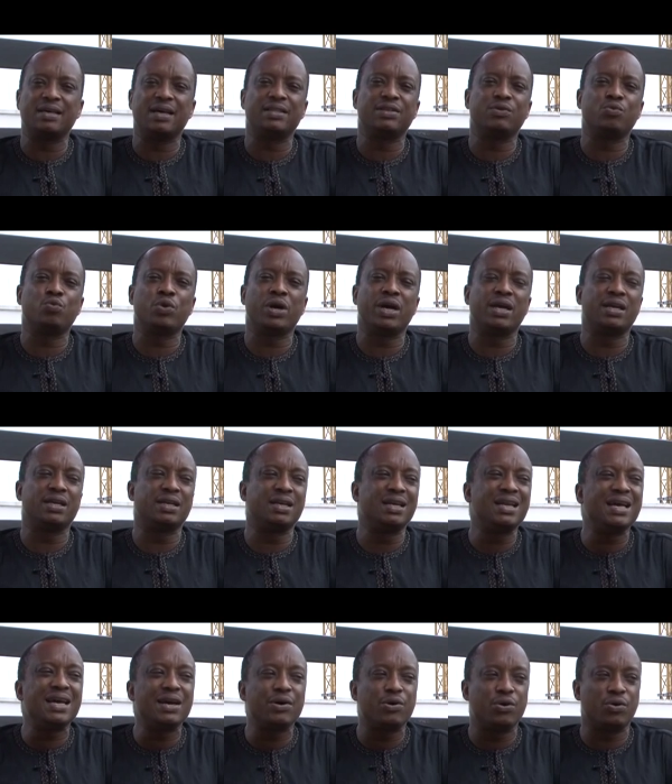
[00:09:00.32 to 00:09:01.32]
anywhere in
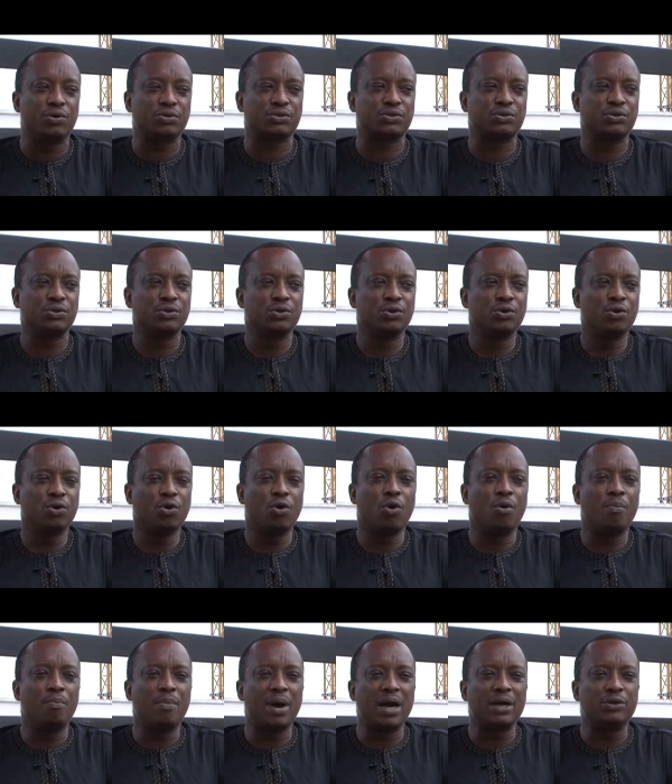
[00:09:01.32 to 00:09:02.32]
Lagos
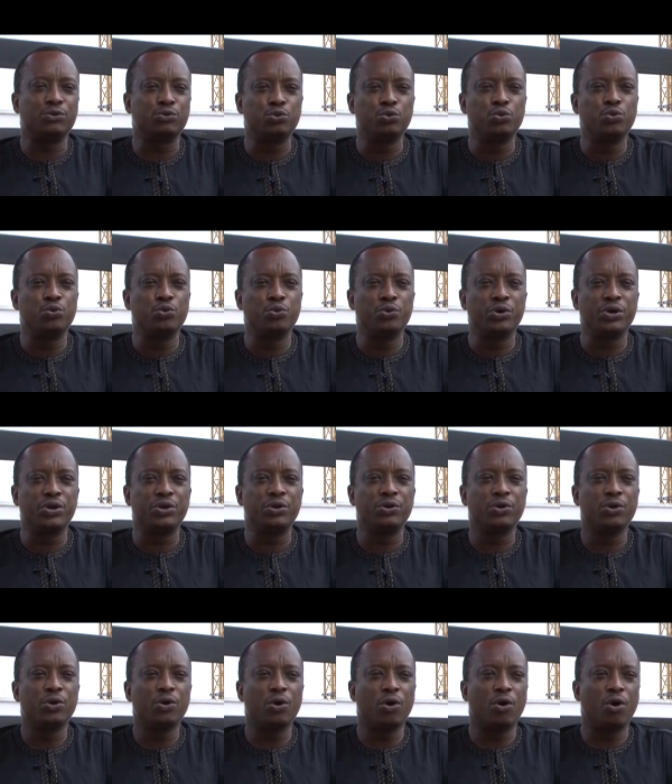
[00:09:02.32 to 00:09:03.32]
or Maiduguri
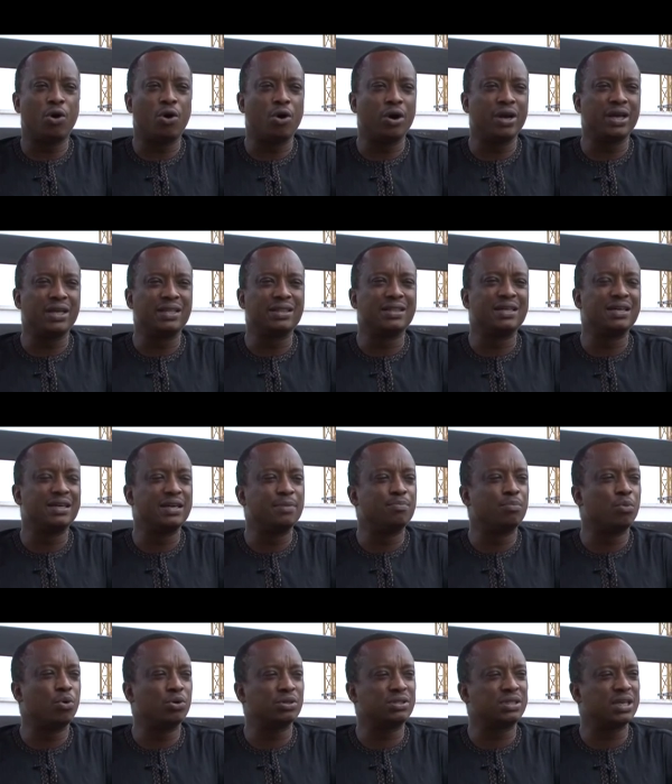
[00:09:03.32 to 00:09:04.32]
or in the
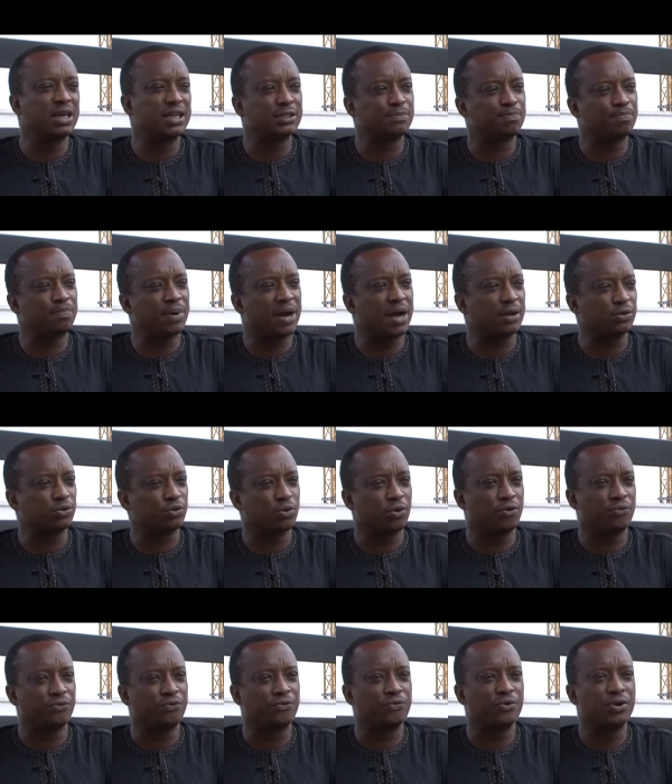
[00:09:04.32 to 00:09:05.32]
remotest part
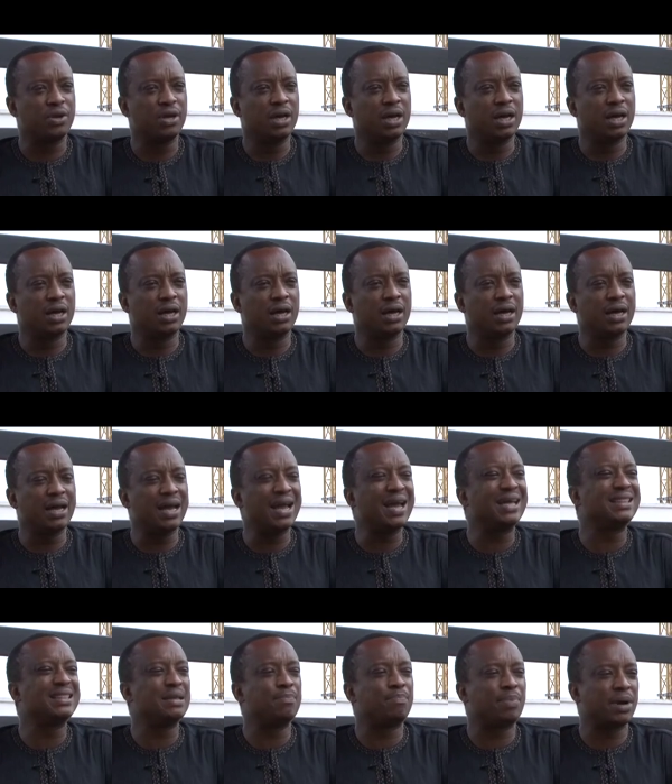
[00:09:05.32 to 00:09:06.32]
of uh,
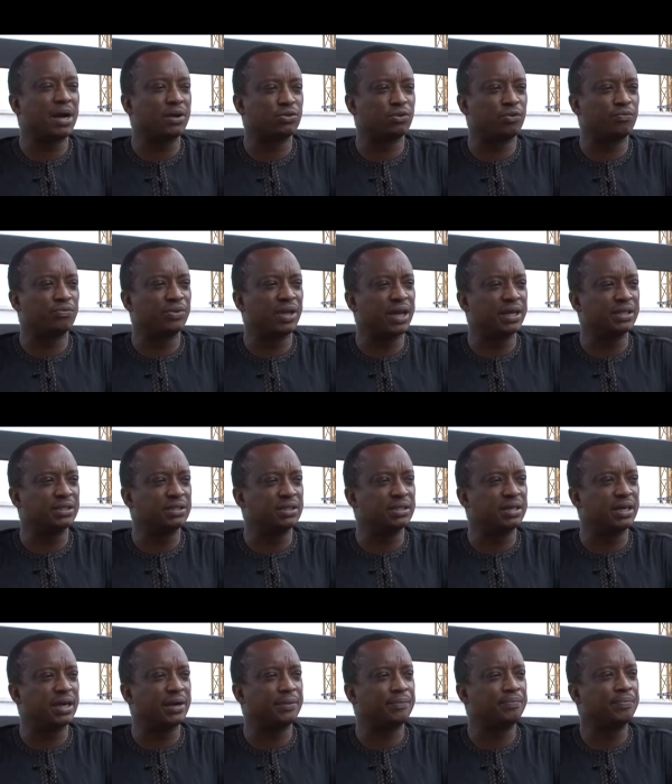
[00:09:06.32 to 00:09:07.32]
any part of
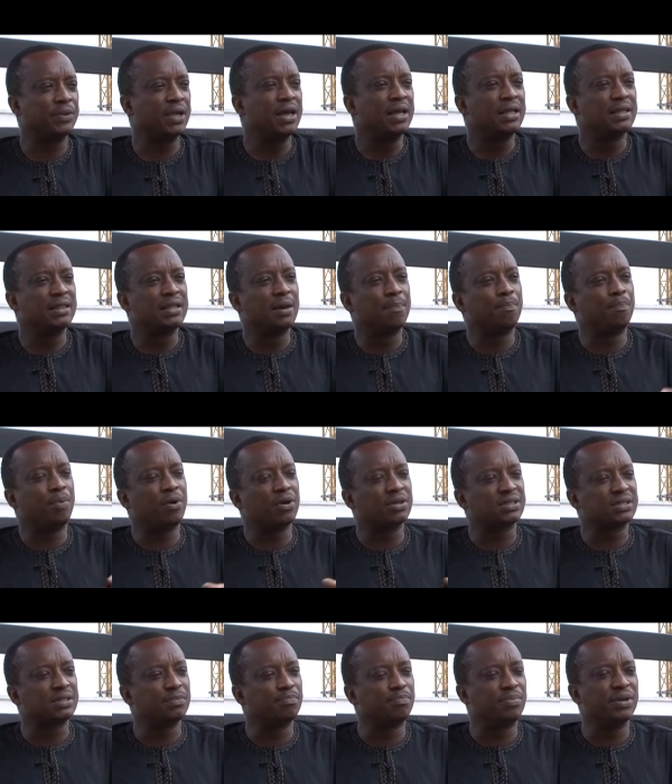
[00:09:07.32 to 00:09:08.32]
Nigeria, the
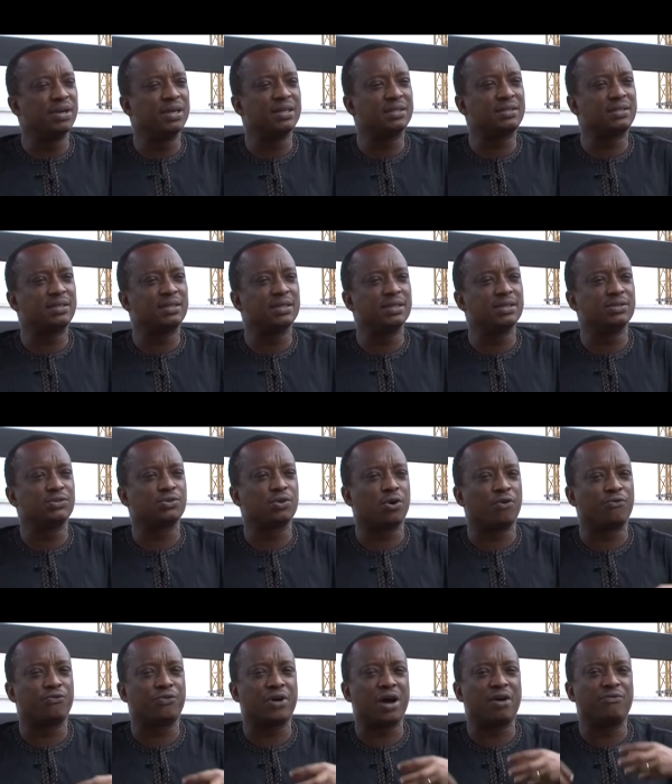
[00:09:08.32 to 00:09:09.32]
possibilities
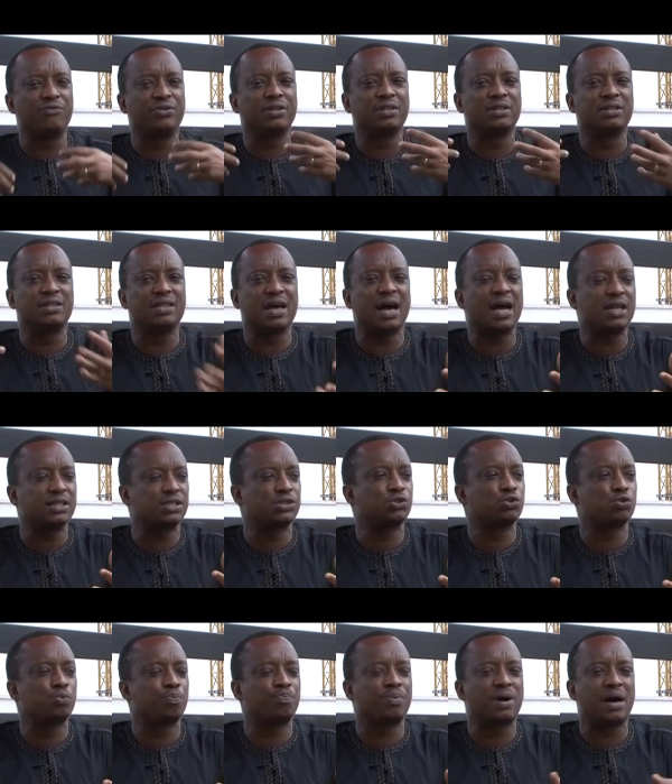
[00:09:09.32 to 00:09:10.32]
of having that
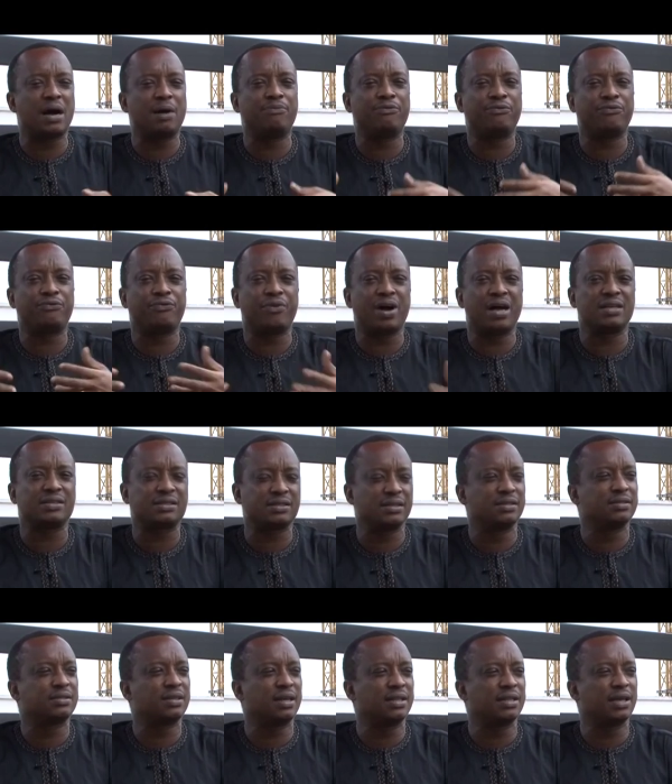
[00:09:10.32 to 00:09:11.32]
superb fast
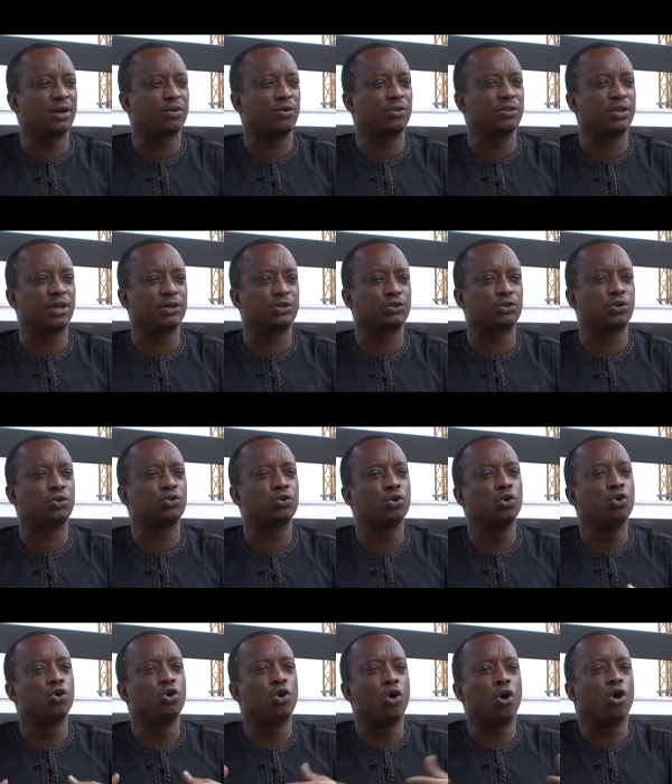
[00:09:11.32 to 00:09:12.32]
internet connection
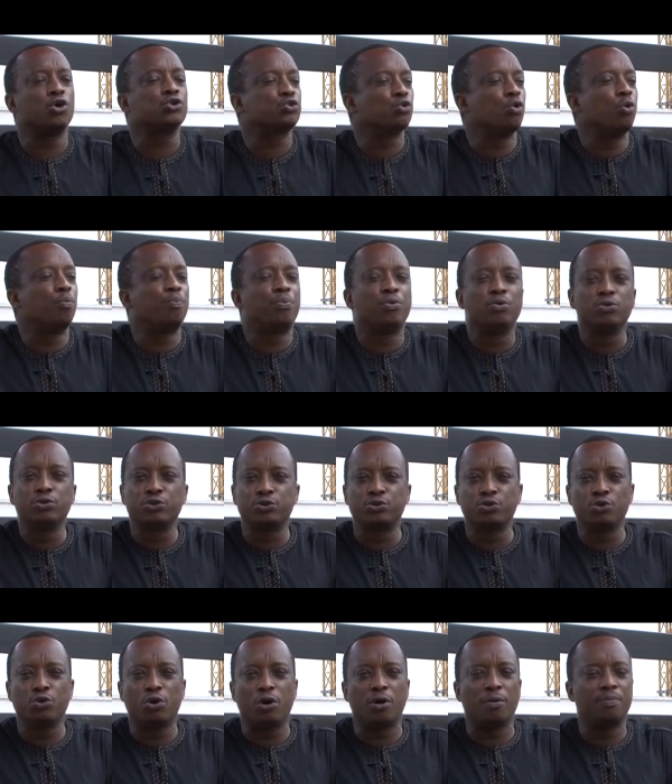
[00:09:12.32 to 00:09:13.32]
also opens
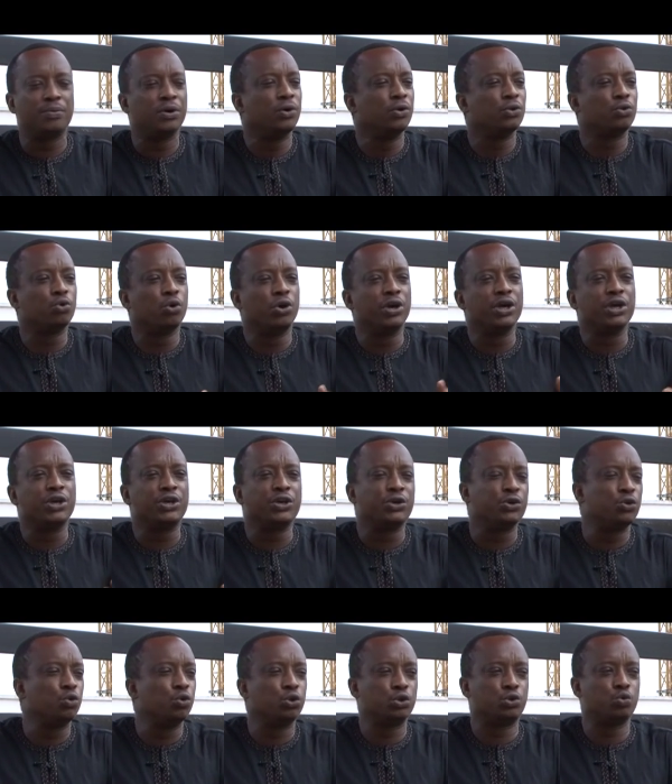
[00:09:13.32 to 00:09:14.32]
you up to a
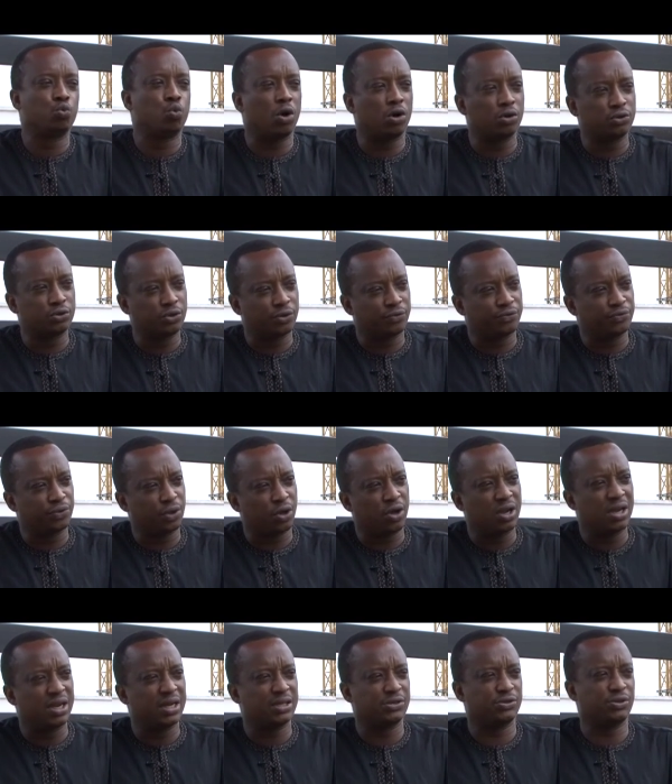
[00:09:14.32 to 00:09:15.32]
huge world of
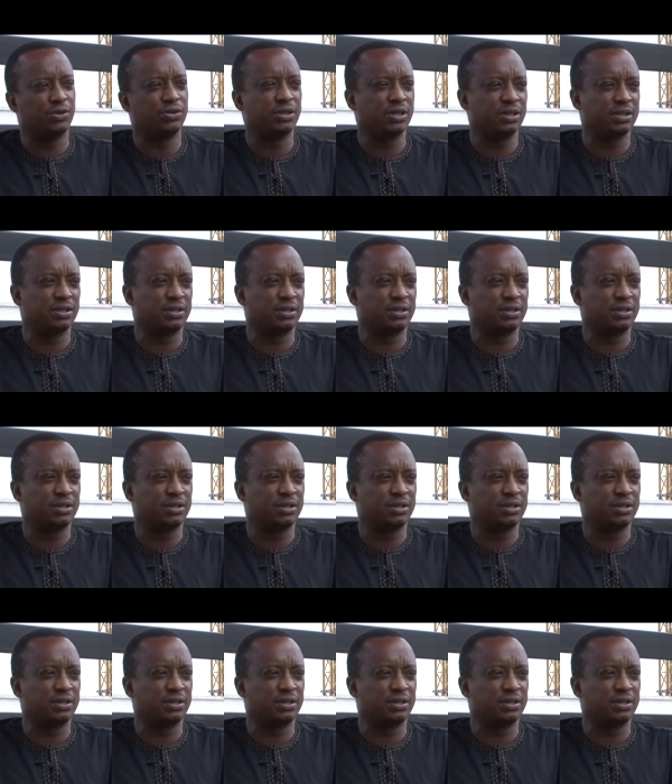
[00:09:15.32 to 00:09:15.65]
knowledge on the